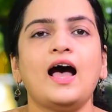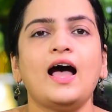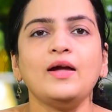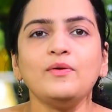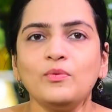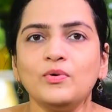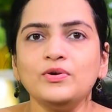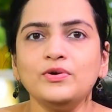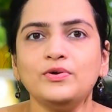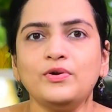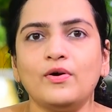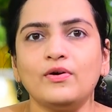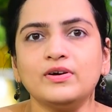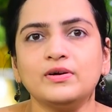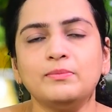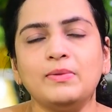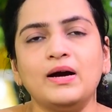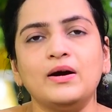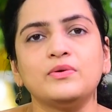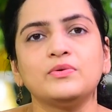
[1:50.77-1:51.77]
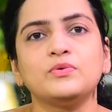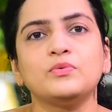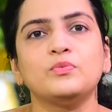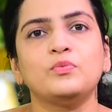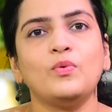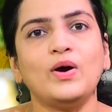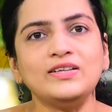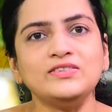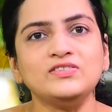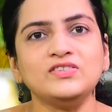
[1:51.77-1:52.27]
I want to talk about
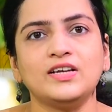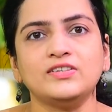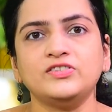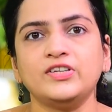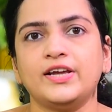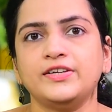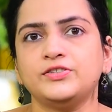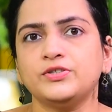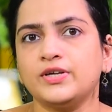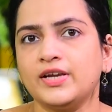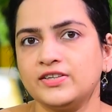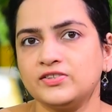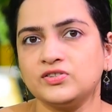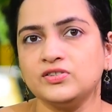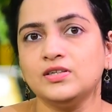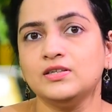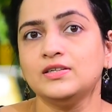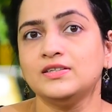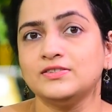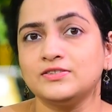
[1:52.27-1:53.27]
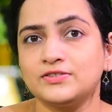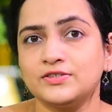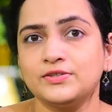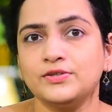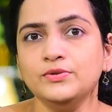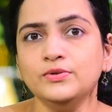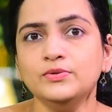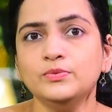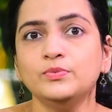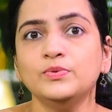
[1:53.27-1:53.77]
one such educational
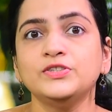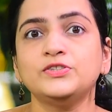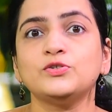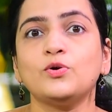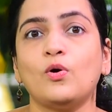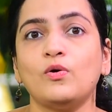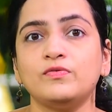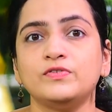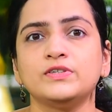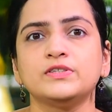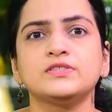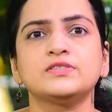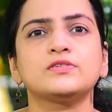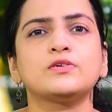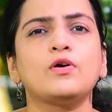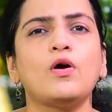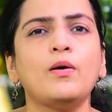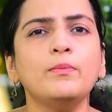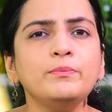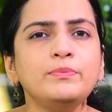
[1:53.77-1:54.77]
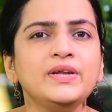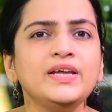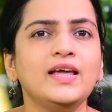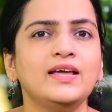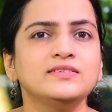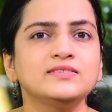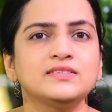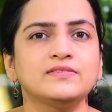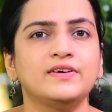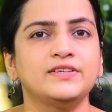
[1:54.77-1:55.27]
institute which offers
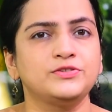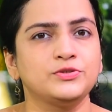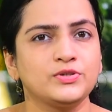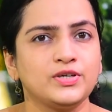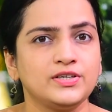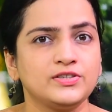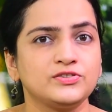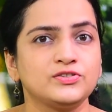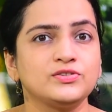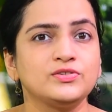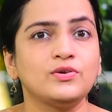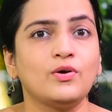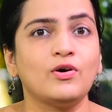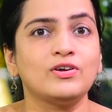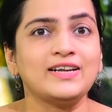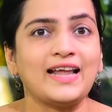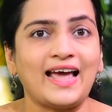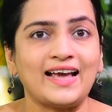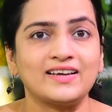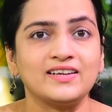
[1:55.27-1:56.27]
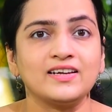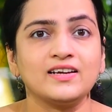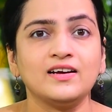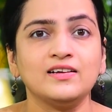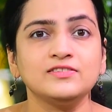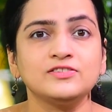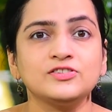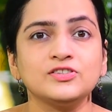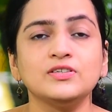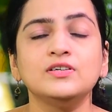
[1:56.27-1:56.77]
comprehensive education on
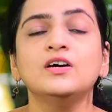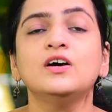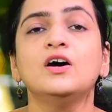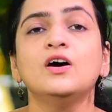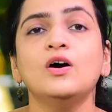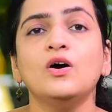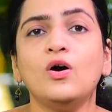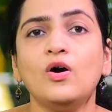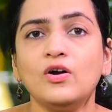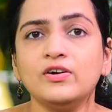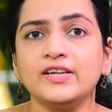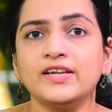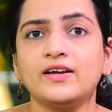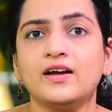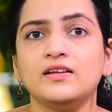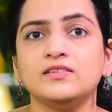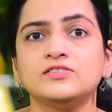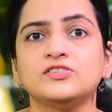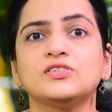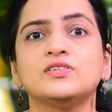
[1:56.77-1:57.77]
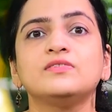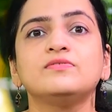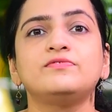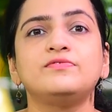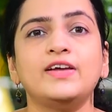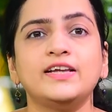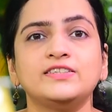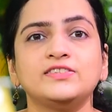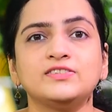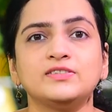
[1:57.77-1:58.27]
agriculture, horticulture,
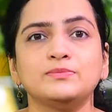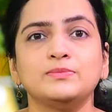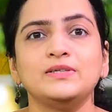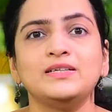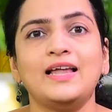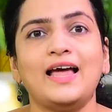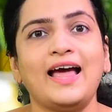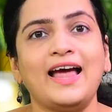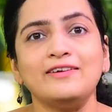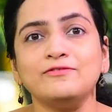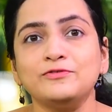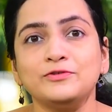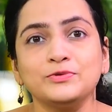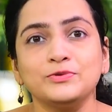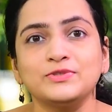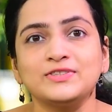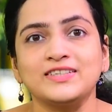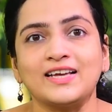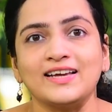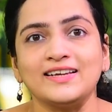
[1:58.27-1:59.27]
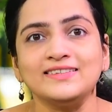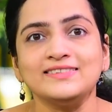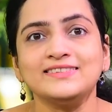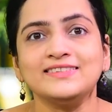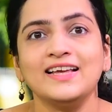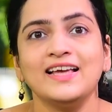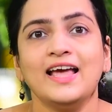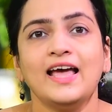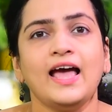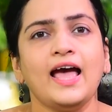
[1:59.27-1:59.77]
vegetable and fruit science,